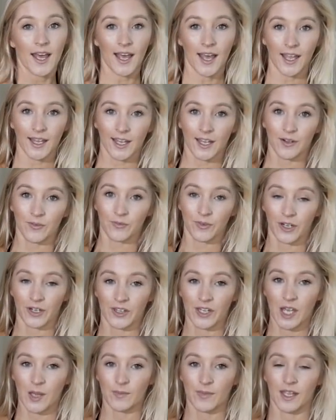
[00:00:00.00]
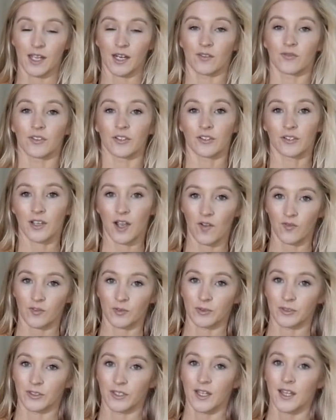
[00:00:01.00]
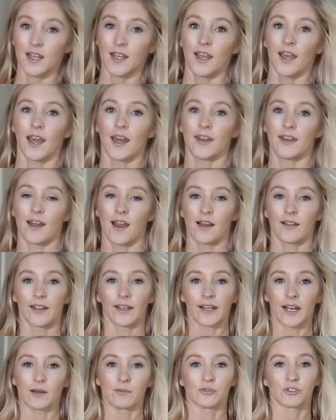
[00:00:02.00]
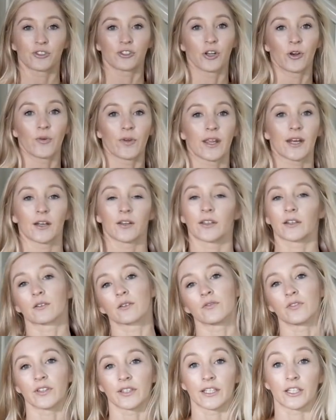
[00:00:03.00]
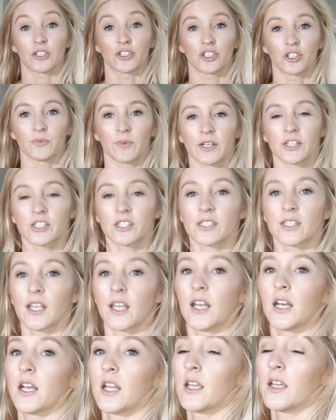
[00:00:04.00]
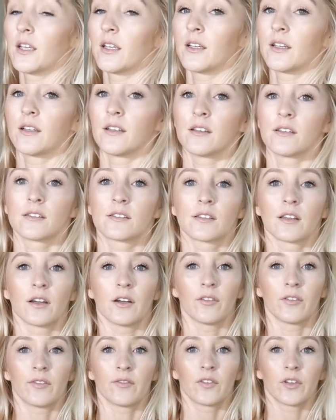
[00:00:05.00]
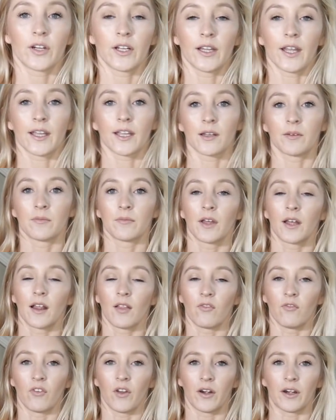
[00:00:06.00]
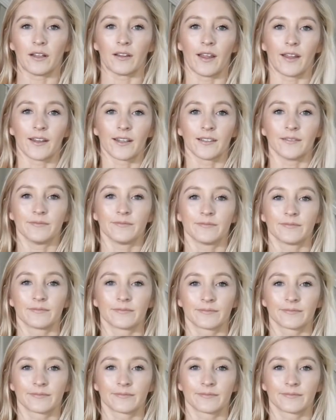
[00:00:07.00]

I can wear them and feel comfortable and not like I'm showing or like revealing too much skin. So very like them, very like them.